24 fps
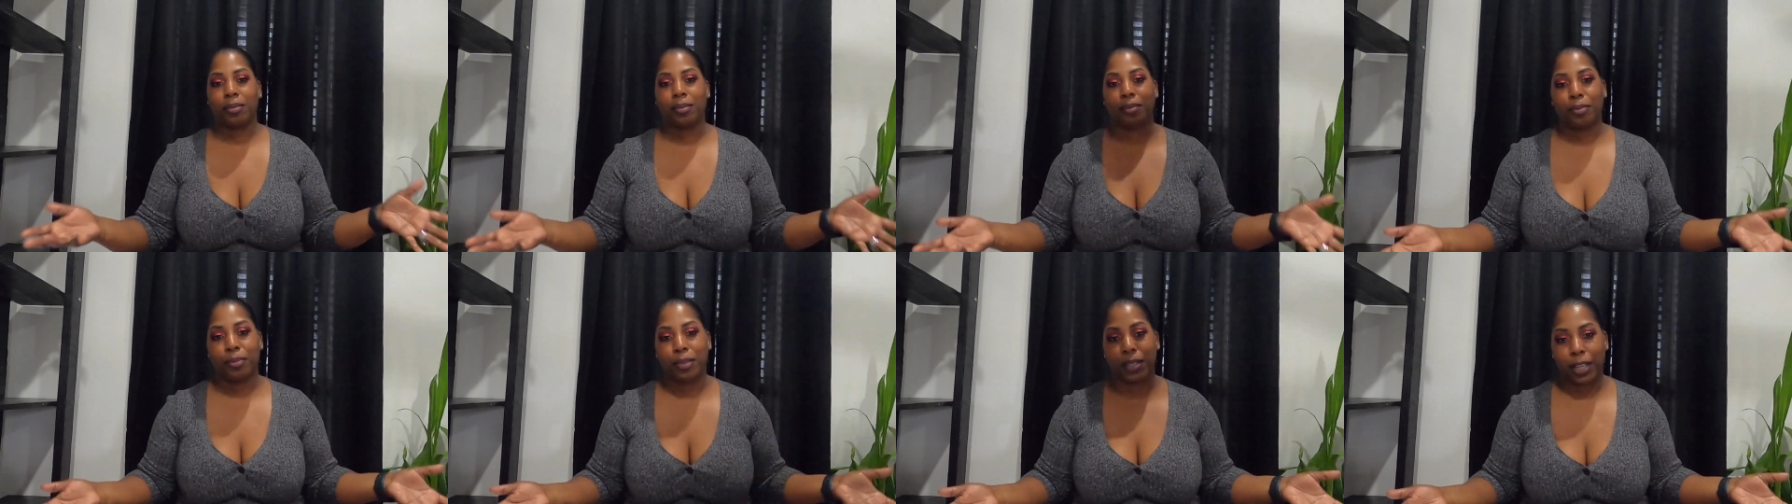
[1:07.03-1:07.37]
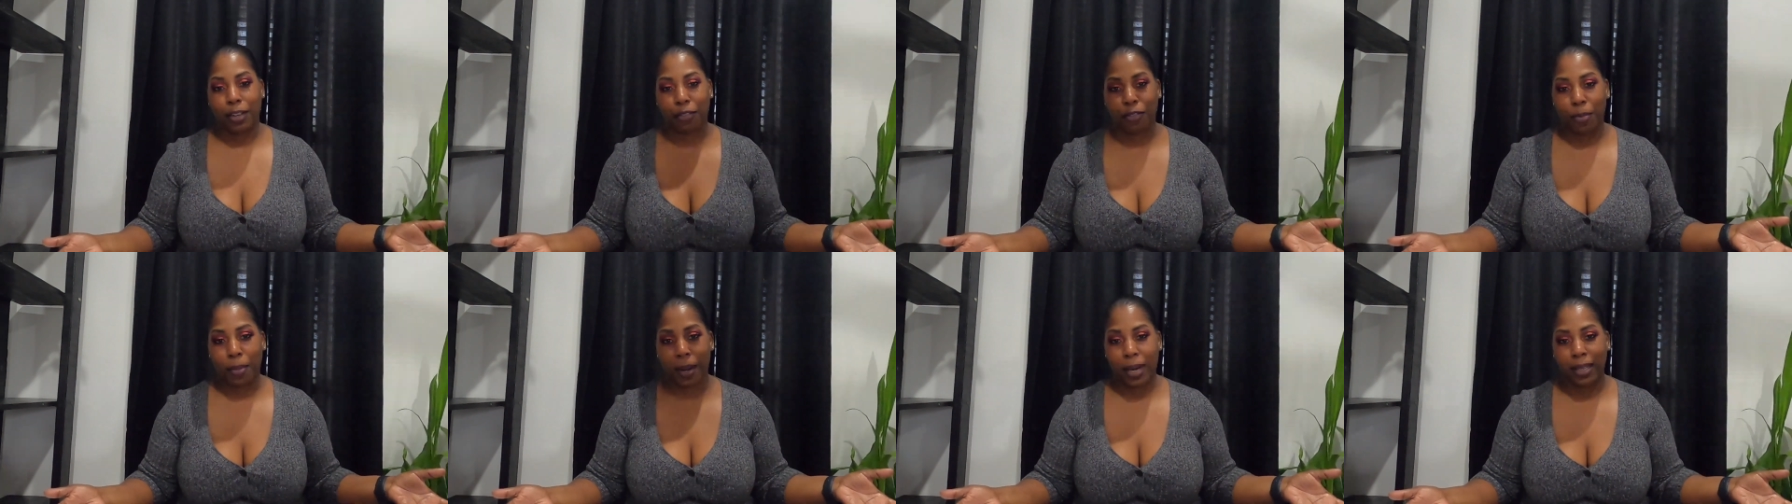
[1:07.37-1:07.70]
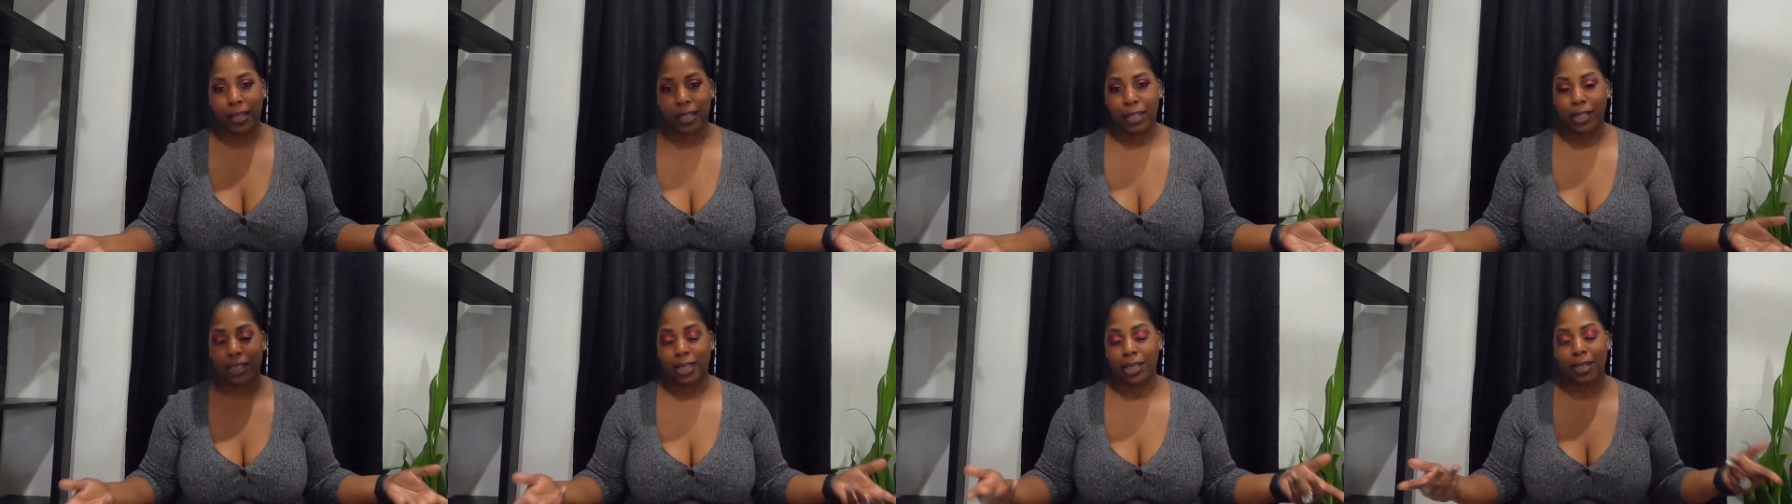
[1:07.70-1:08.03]
what
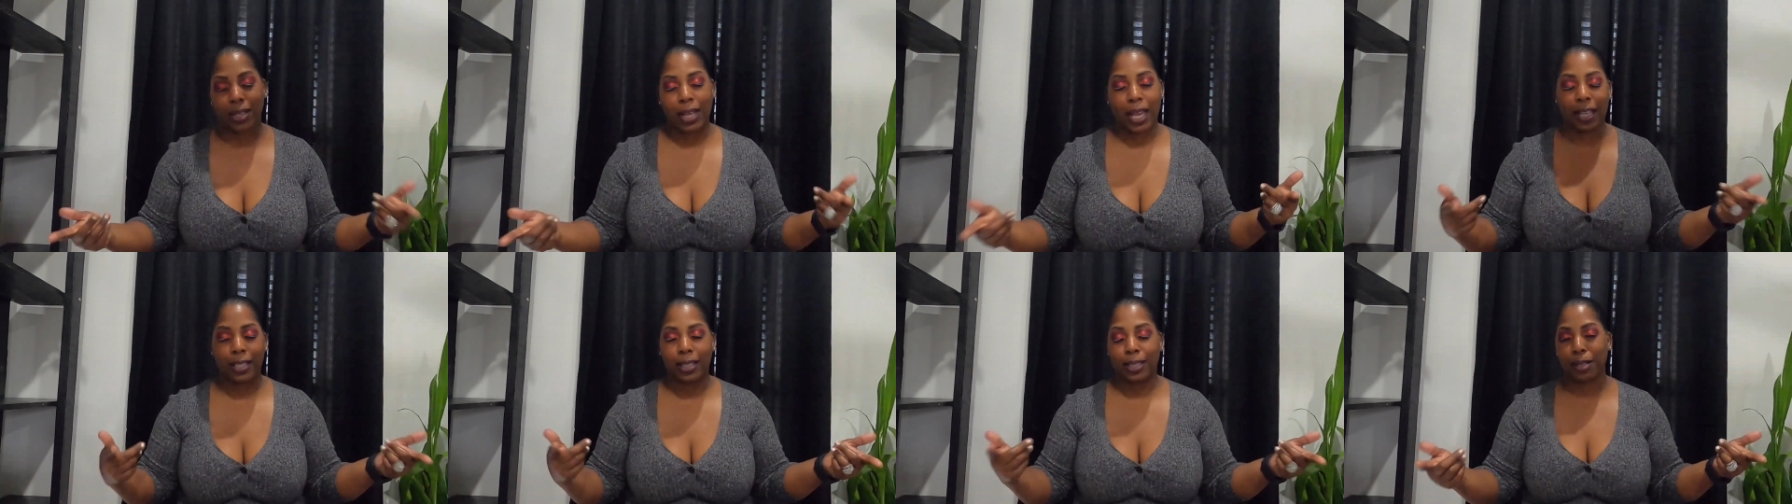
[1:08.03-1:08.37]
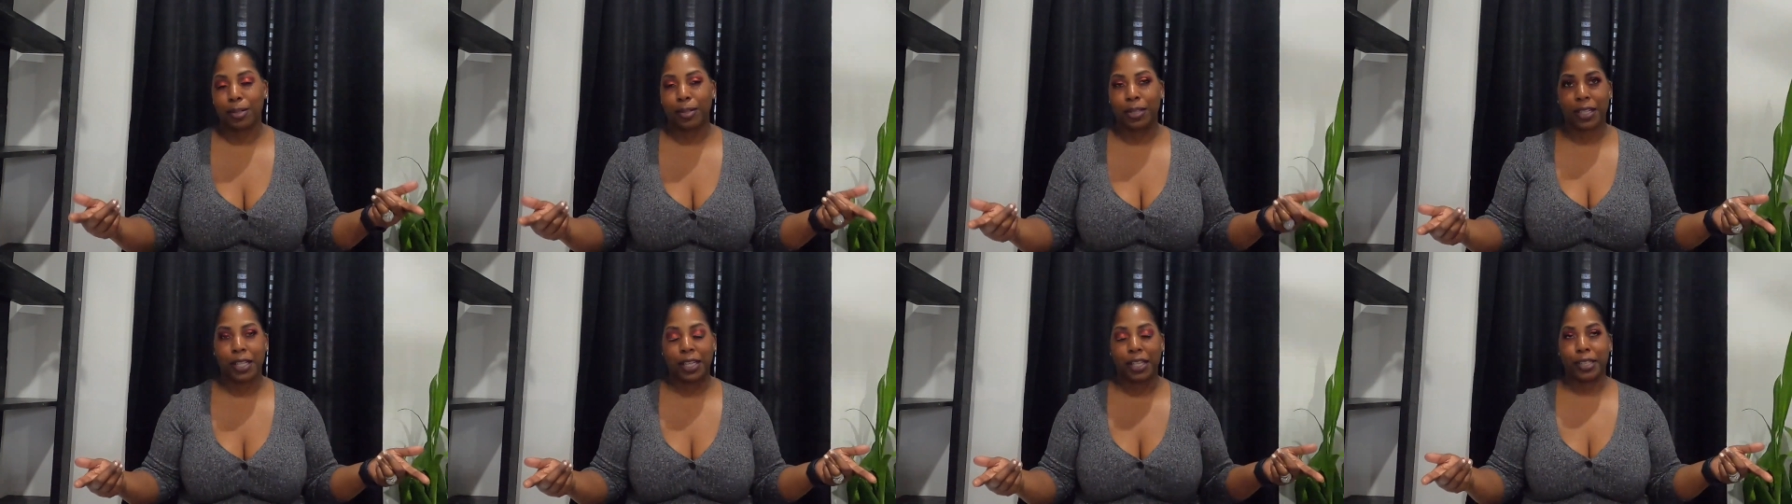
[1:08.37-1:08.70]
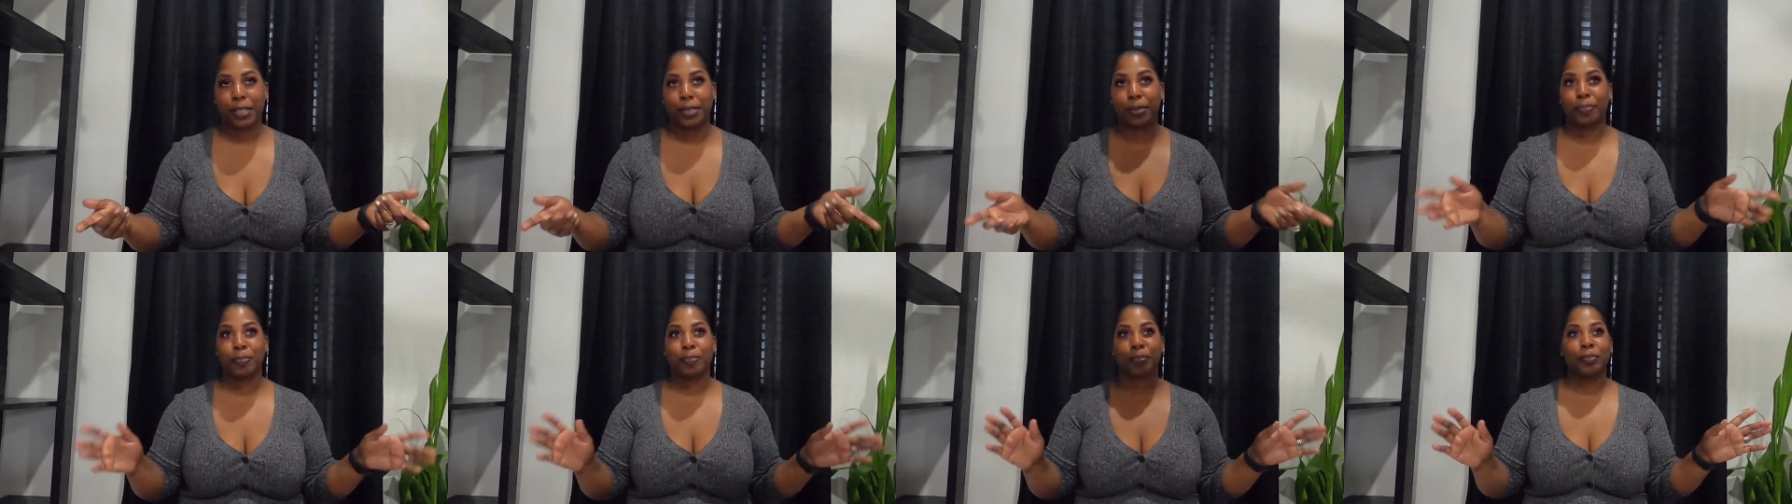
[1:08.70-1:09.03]
everybody else. You guys know the
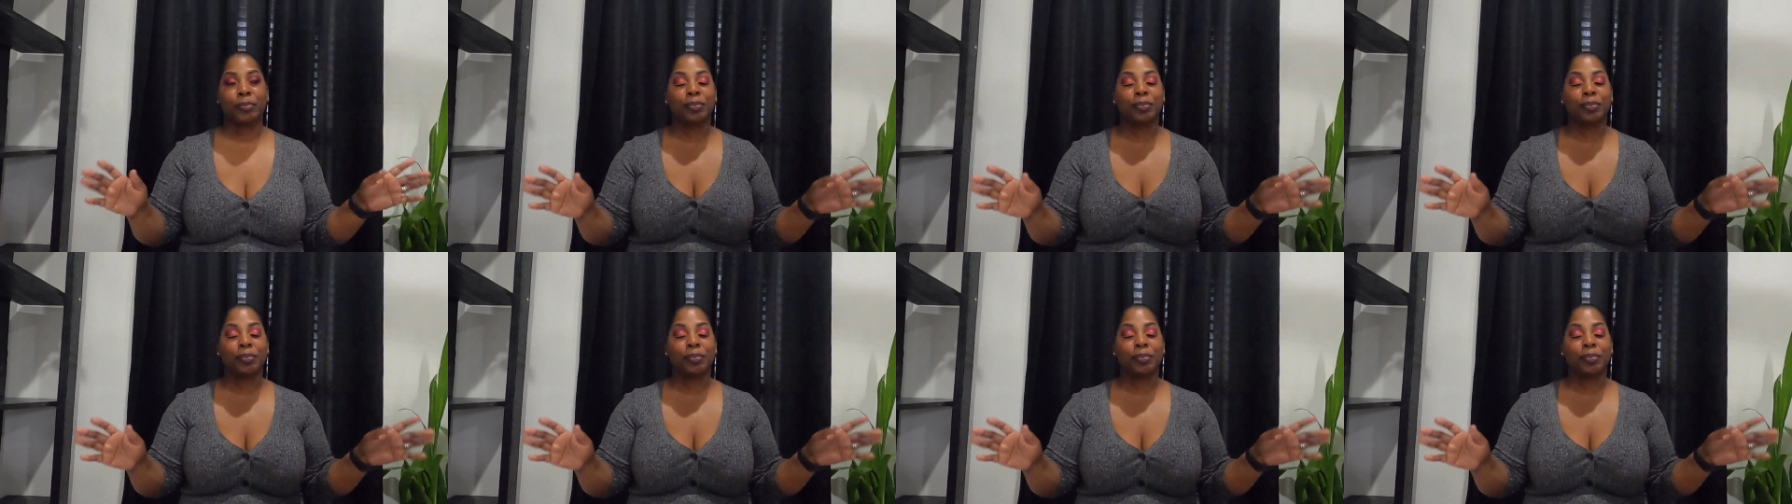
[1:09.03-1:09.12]
deal.